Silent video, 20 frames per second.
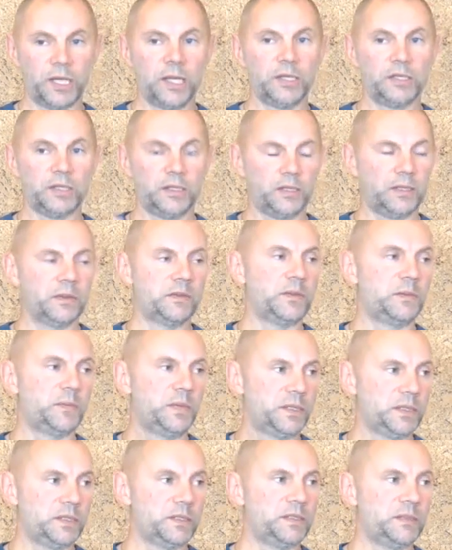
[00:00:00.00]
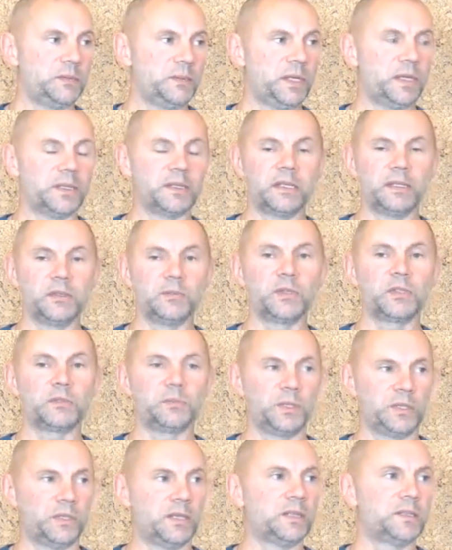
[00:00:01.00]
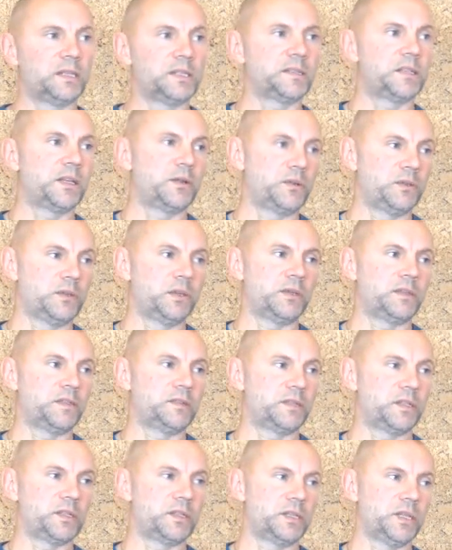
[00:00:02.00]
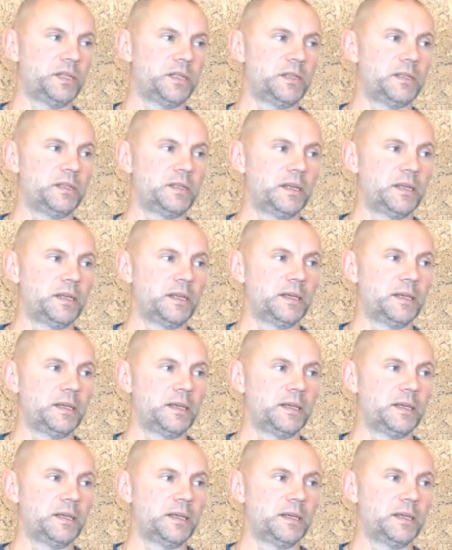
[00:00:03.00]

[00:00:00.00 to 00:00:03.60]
and you let yourself hurt others. It is not a one-way thing.